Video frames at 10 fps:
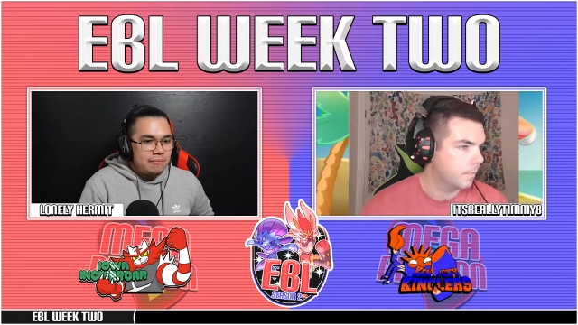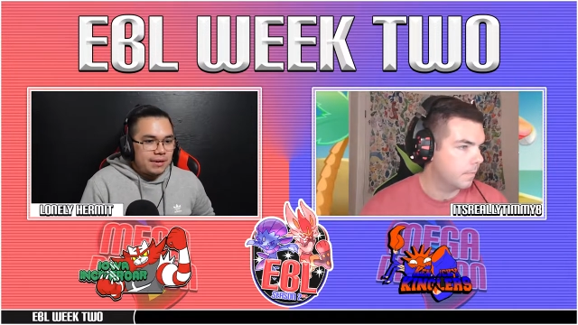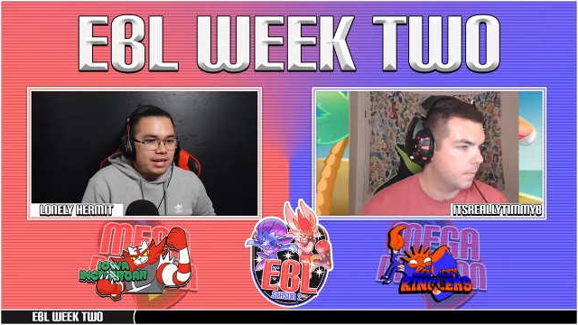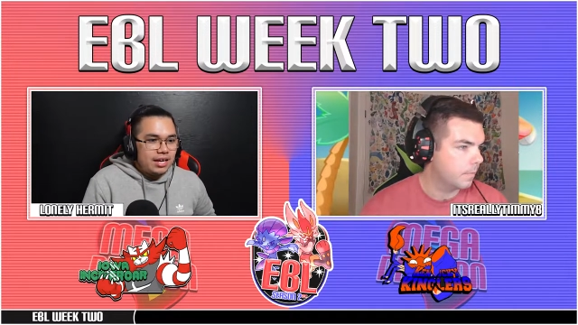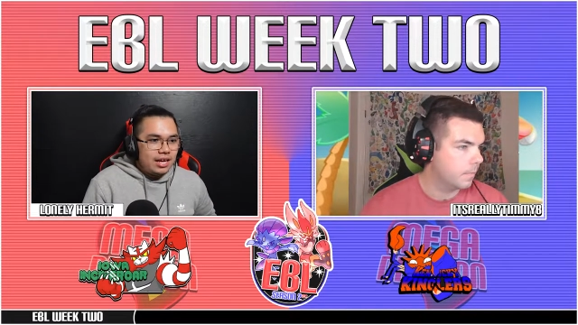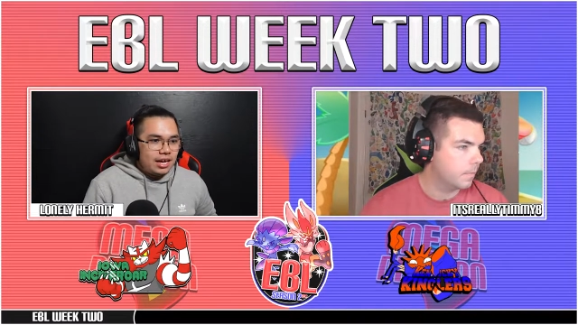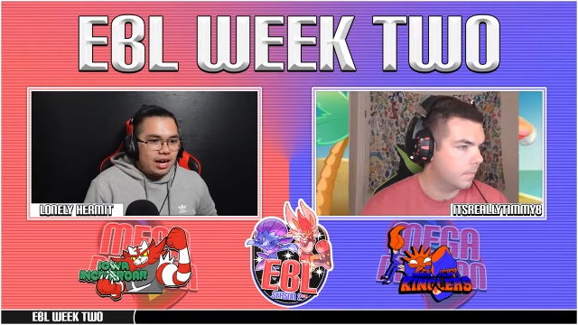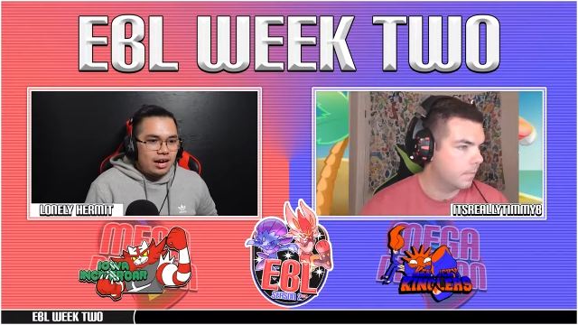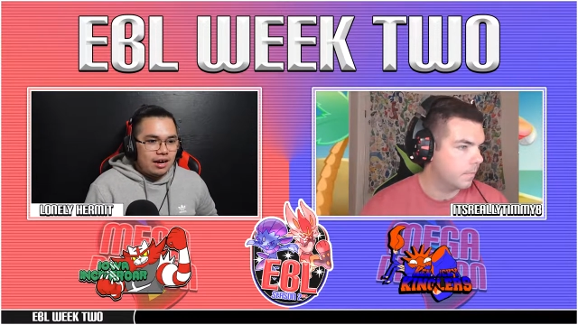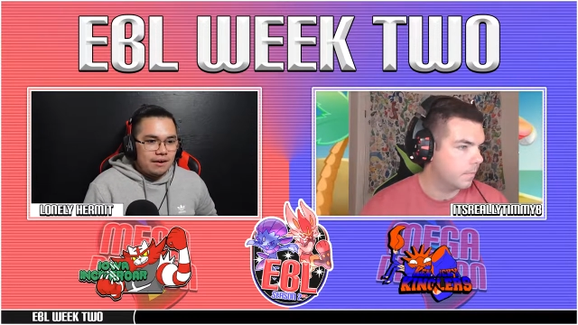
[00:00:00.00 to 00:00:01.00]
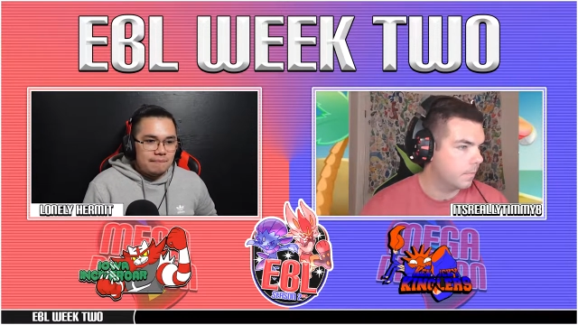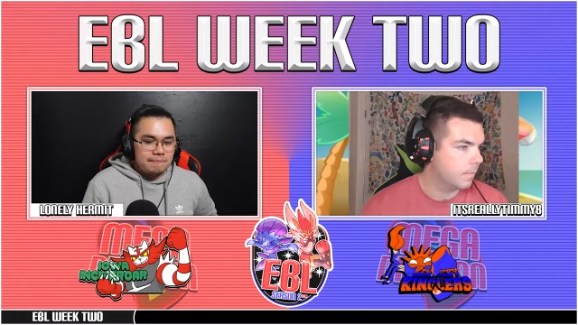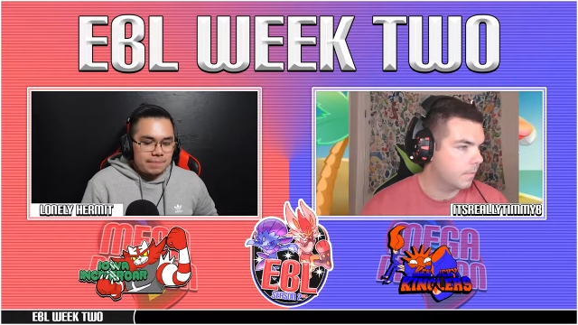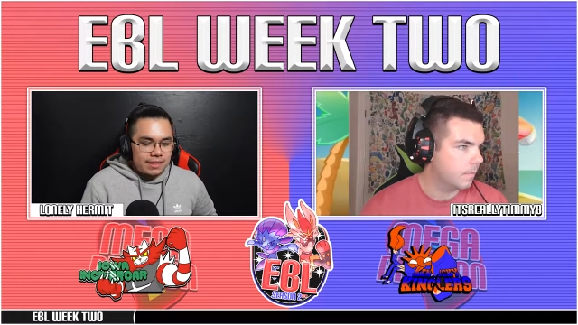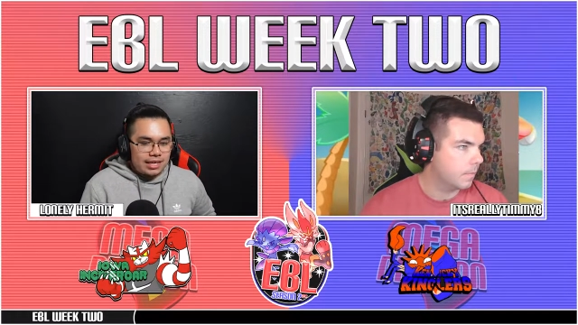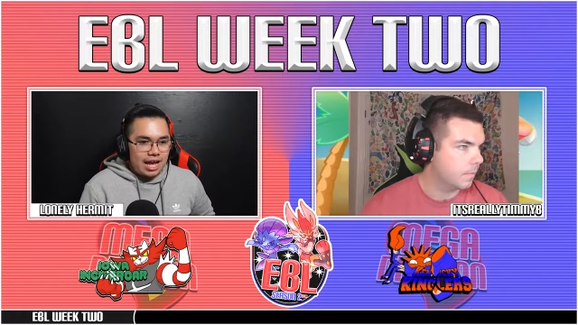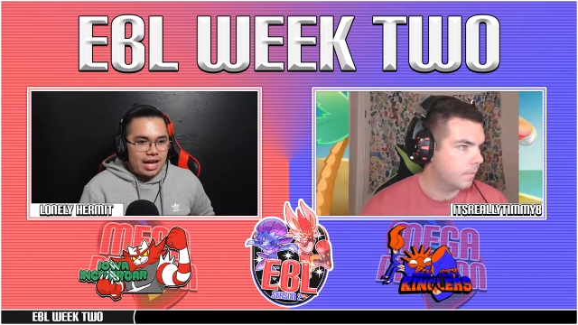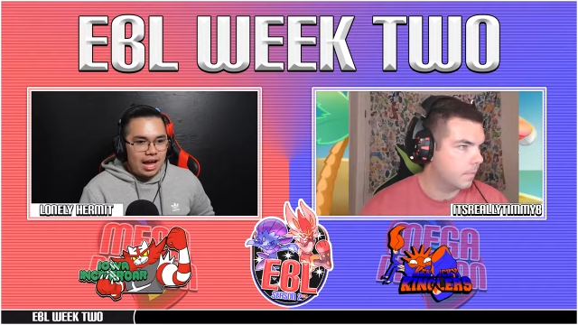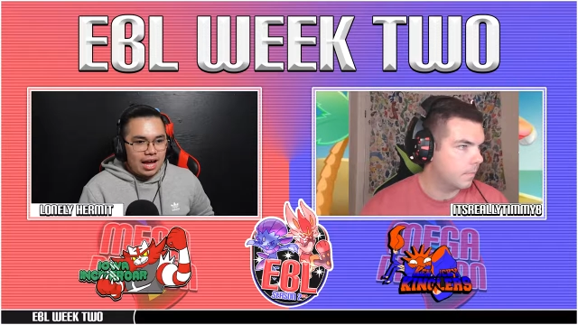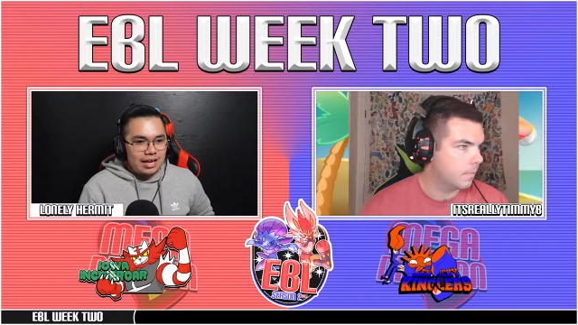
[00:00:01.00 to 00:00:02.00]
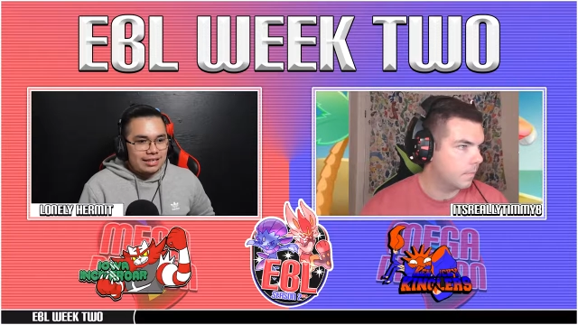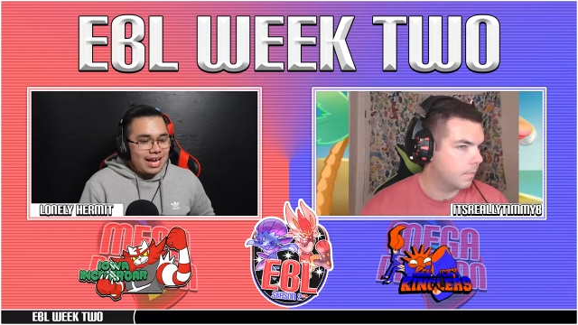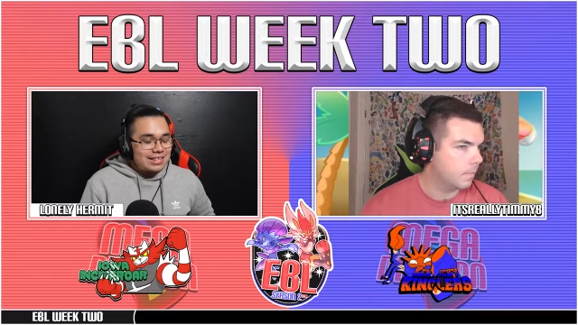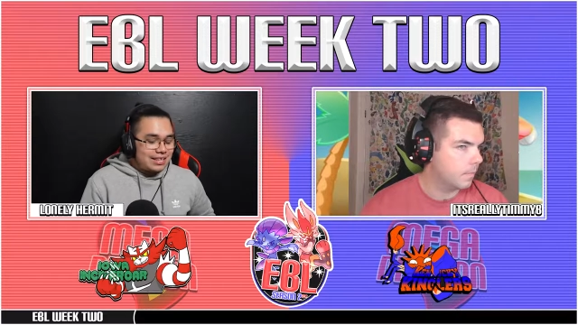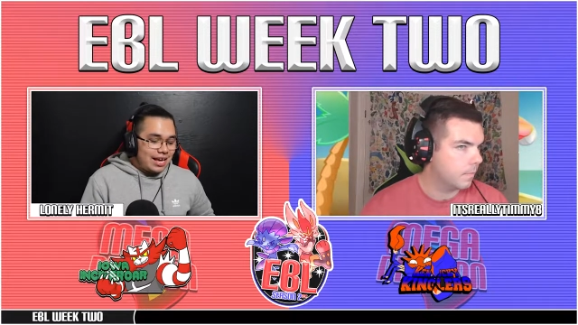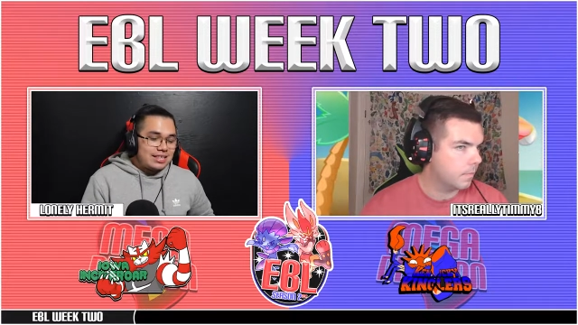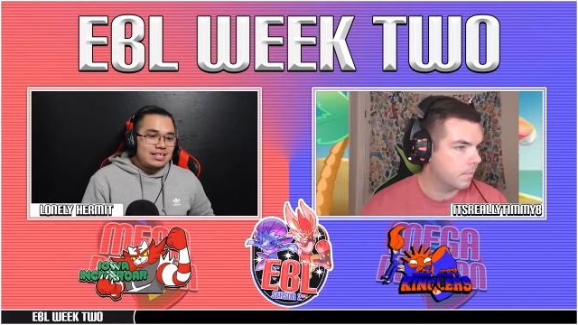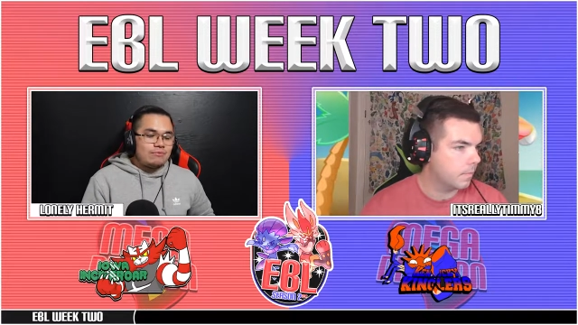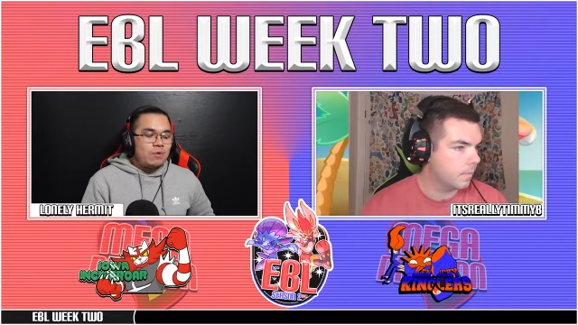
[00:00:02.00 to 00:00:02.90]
Speaker 1: but um, yeah, I, that's that's it.